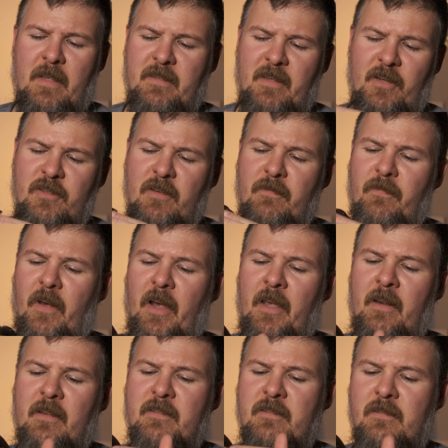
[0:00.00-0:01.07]
actually
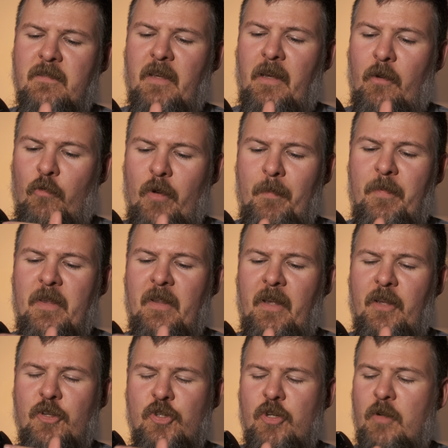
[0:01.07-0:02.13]
fine. It's like grippy like
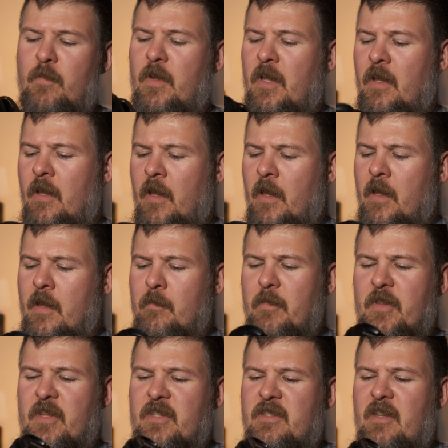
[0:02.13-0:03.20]
it should be,
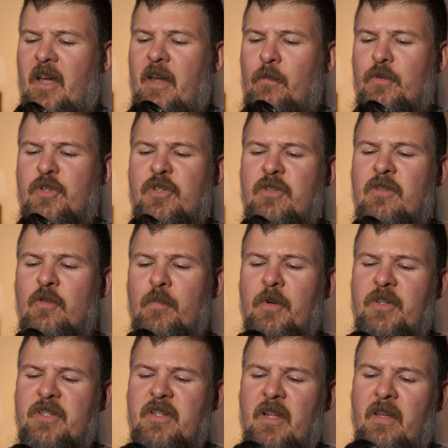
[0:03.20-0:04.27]
but this side was super
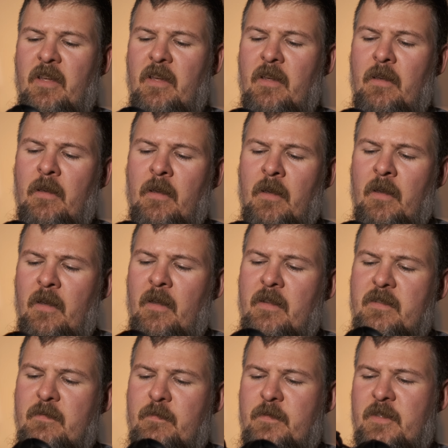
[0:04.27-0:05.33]
sticky.
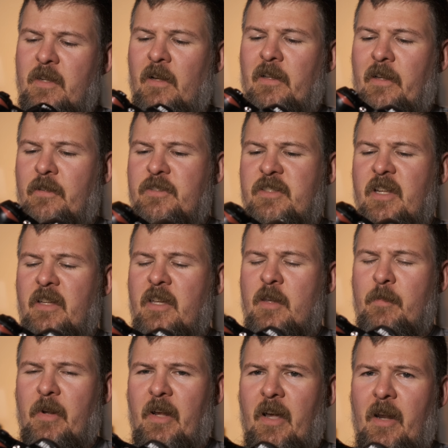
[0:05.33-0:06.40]
Still a little sticky,
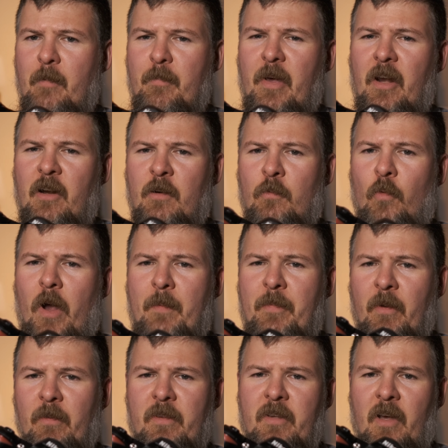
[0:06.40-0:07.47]
but I got it better
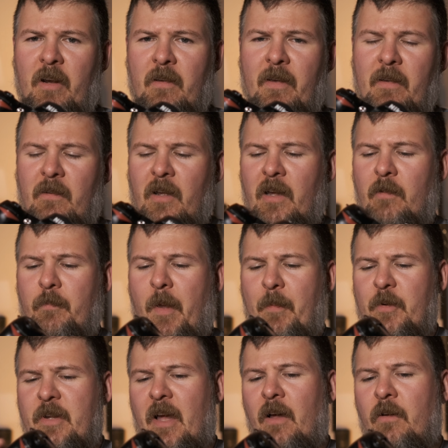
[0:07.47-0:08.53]
wiping with a ton of paper
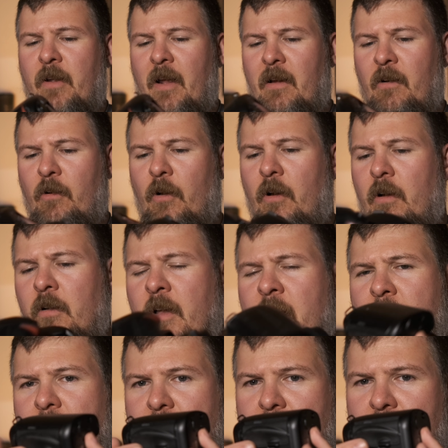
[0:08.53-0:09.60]
towel and alcohol.
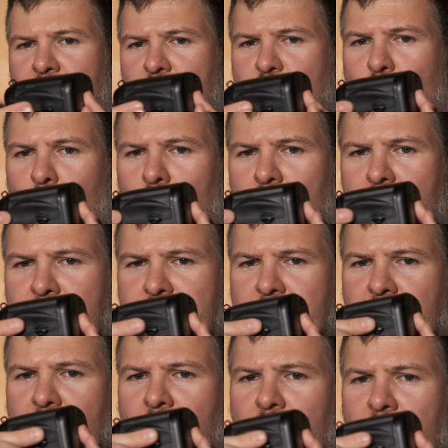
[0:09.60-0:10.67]
And then the door for
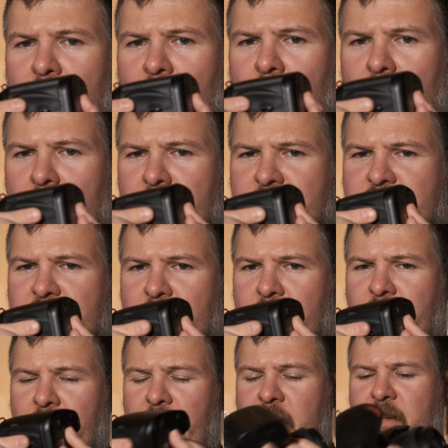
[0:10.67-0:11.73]
the card is still
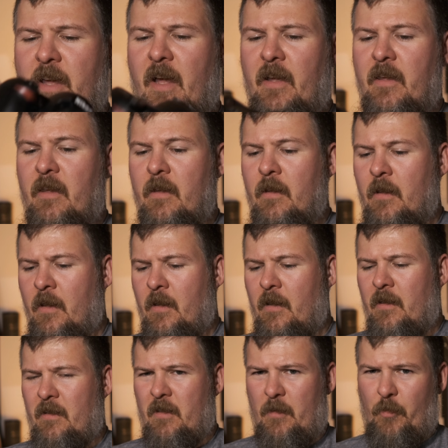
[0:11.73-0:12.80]
very tacky,
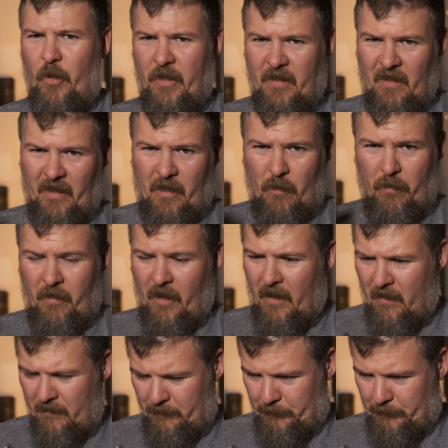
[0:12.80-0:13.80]
to the point that like you thought